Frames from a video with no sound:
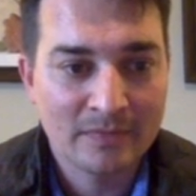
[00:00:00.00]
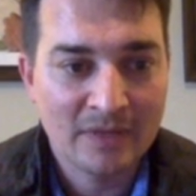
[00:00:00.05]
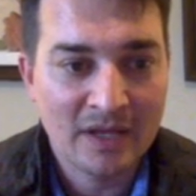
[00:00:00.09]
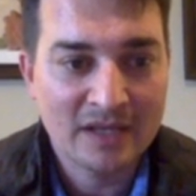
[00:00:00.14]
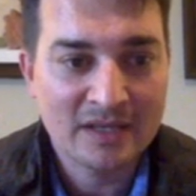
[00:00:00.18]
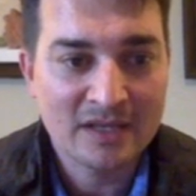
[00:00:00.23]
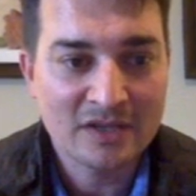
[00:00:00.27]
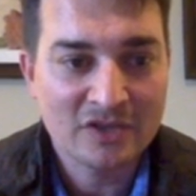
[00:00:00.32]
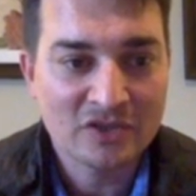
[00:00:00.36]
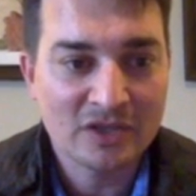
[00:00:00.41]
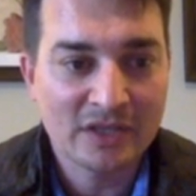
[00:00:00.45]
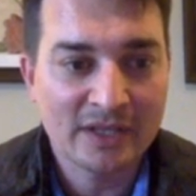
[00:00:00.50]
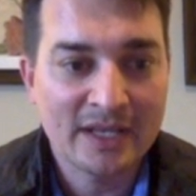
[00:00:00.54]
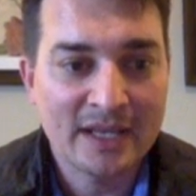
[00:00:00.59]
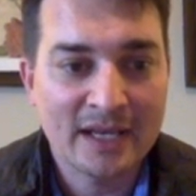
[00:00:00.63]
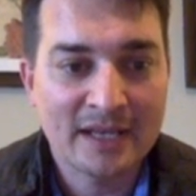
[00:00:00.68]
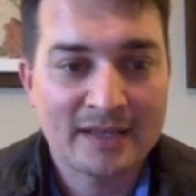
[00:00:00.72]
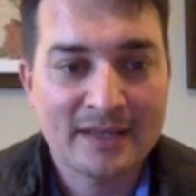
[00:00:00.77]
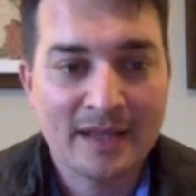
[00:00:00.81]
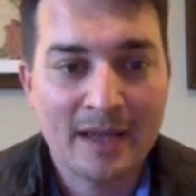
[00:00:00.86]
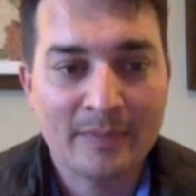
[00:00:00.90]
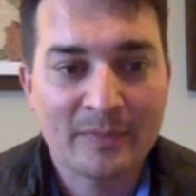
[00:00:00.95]
Additionally, it
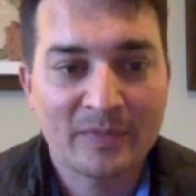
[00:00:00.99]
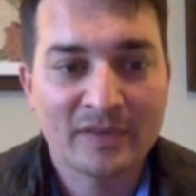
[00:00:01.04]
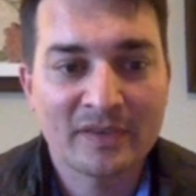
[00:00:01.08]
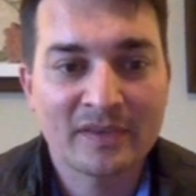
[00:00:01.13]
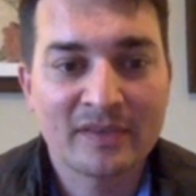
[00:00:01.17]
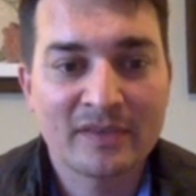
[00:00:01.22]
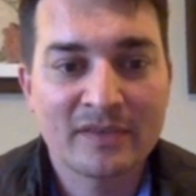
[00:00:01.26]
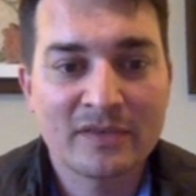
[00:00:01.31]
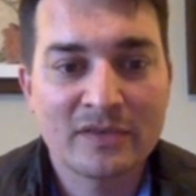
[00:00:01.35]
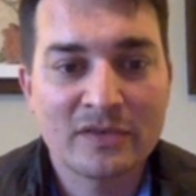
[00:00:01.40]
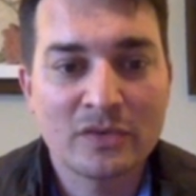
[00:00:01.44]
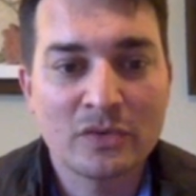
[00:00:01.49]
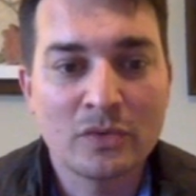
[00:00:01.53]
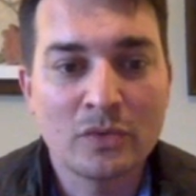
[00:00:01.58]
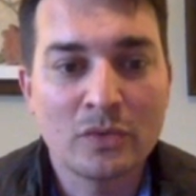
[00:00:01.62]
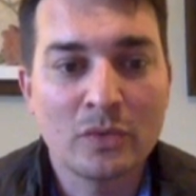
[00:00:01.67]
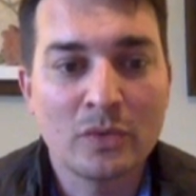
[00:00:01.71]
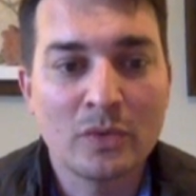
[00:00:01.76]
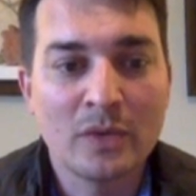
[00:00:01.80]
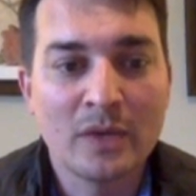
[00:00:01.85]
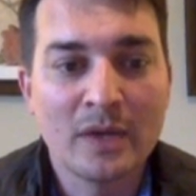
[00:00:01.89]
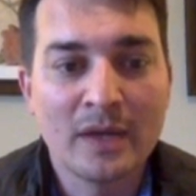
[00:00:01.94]
attempts
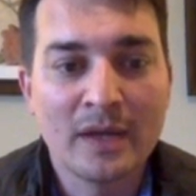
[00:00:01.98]
to